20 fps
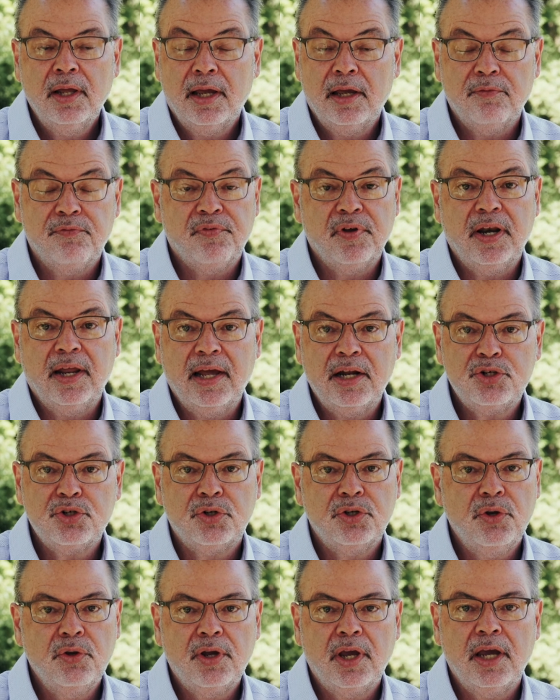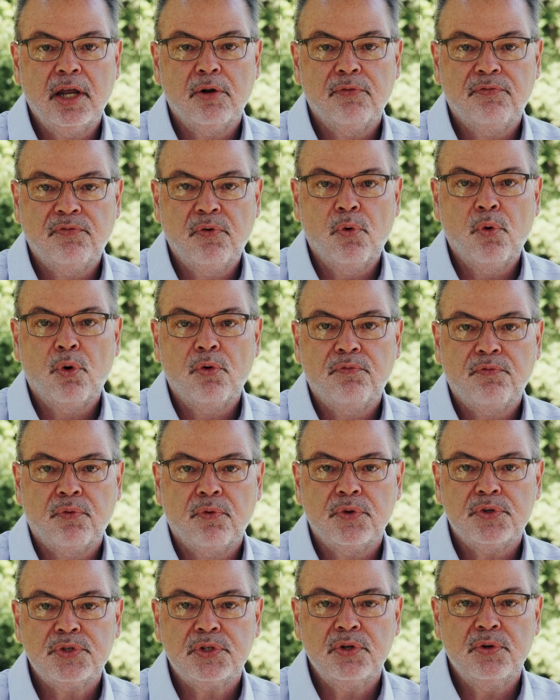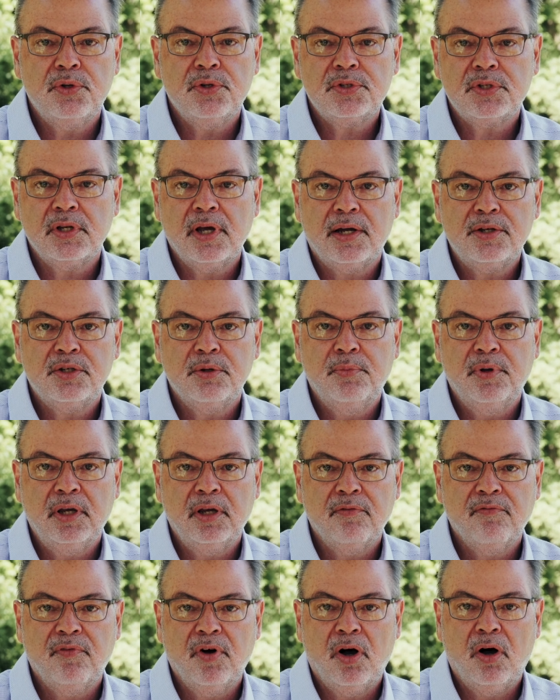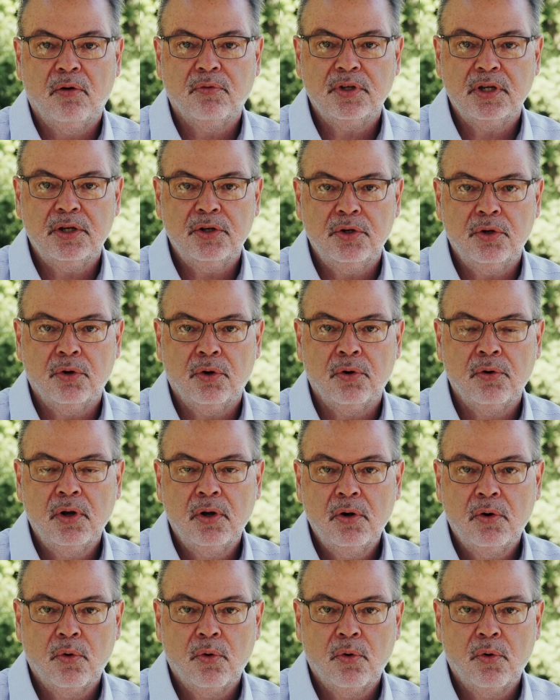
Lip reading: and financially you can't afford for the students not to be involved in your